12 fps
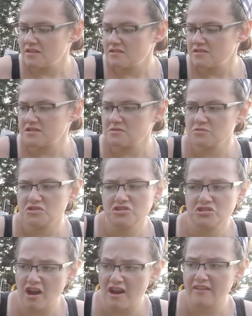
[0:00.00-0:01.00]
just
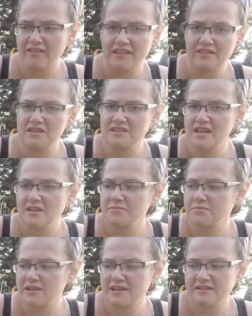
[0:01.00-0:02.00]
trying like this
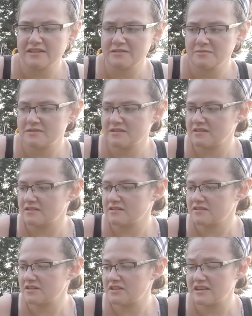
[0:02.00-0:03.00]
eggplant, this was a
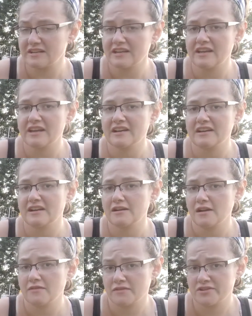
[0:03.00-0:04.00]
good idea, and
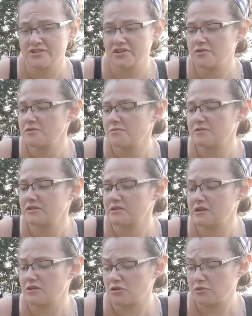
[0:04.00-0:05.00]
for sure
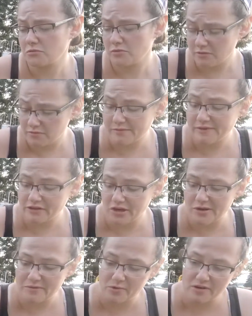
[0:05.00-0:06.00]
we will be
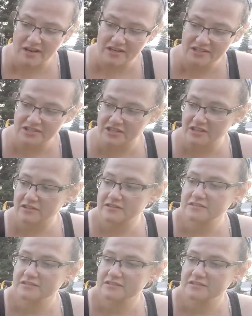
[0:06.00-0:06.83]
growing more next year.